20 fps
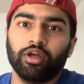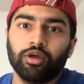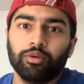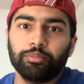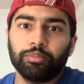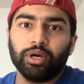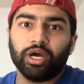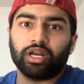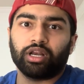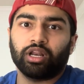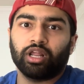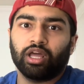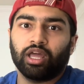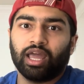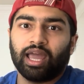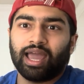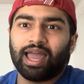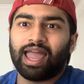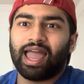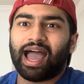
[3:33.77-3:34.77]
But
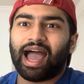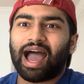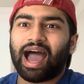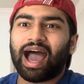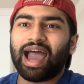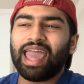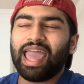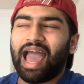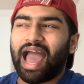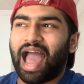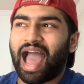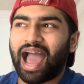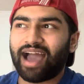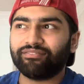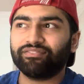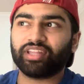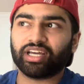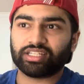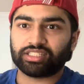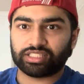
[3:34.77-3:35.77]
I have
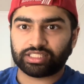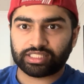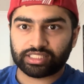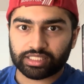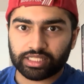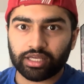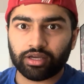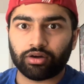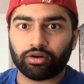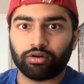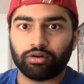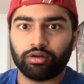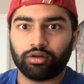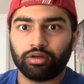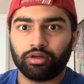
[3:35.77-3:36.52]
that skill